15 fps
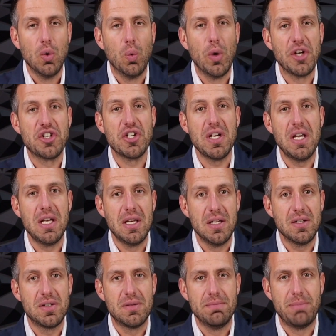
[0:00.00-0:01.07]
which
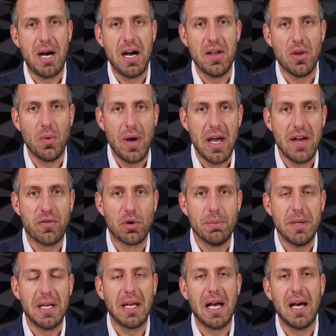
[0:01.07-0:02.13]
is, by the way, if we're
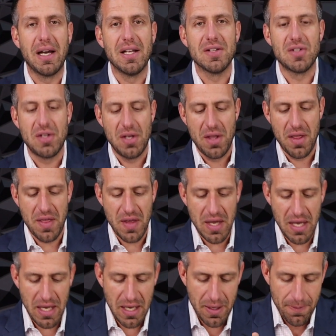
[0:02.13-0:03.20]
being honest,
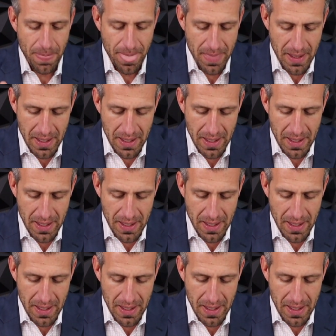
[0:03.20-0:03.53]
the